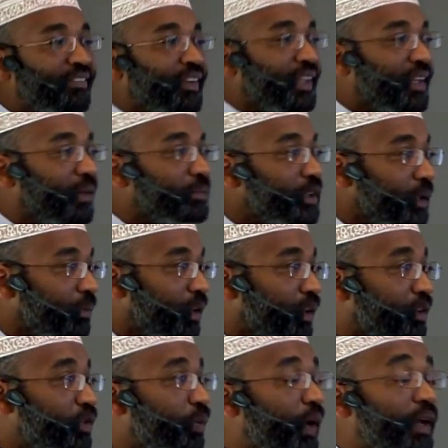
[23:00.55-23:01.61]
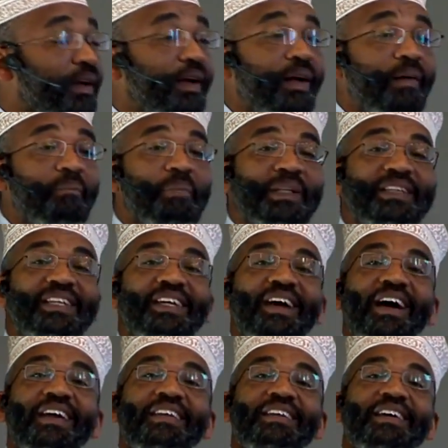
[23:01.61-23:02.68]
giving them something to wear, but the
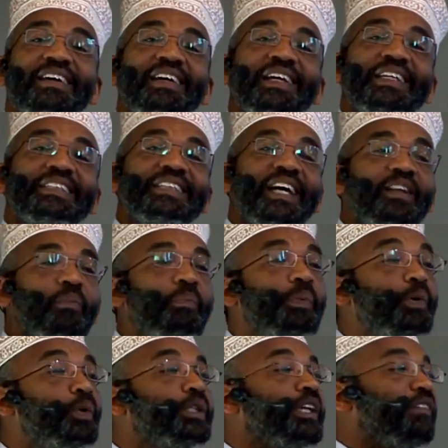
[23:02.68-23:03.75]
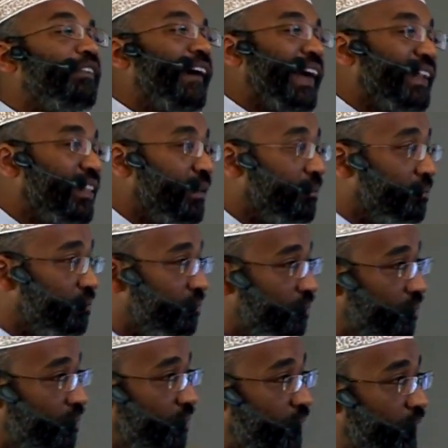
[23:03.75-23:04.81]
idea is that beautify them.
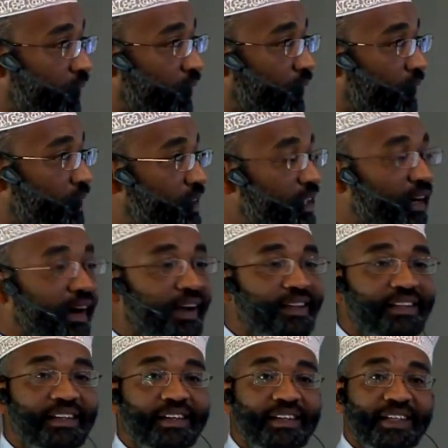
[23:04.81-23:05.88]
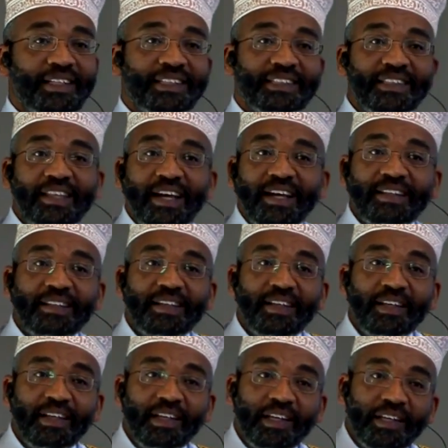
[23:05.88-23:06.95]
The idea is that
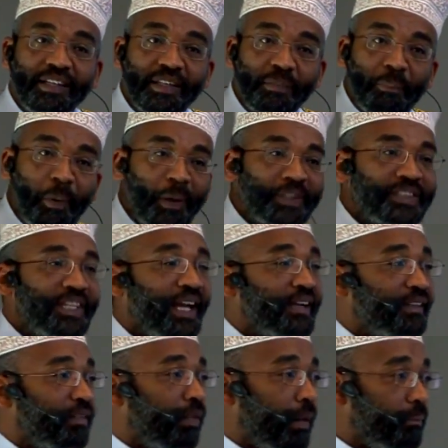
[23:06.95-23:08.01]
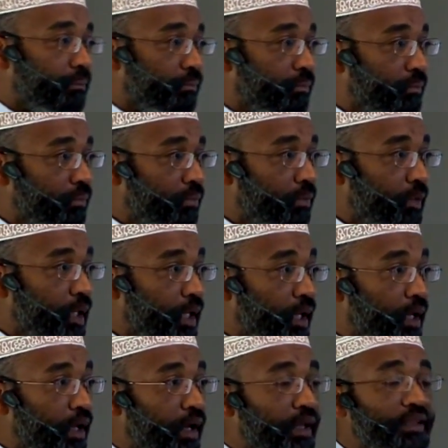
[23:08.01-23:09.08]
protect them.
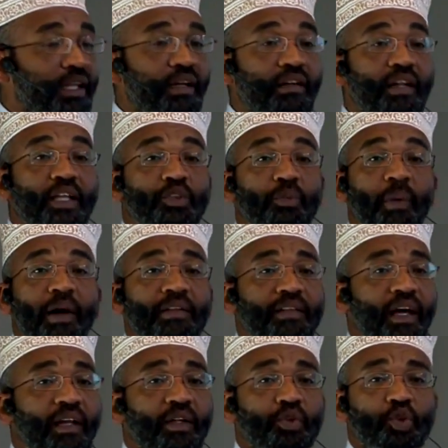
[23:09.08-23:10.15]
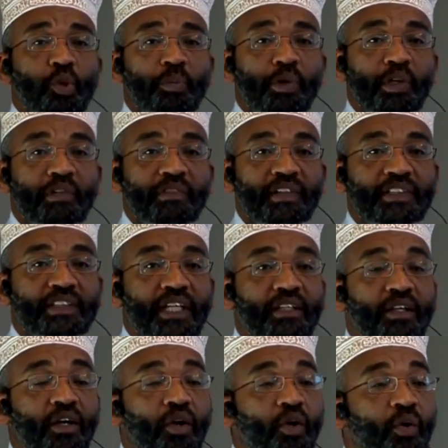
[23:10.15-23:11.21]
And then Allah subhanahu wa ta'ala so beautifully said,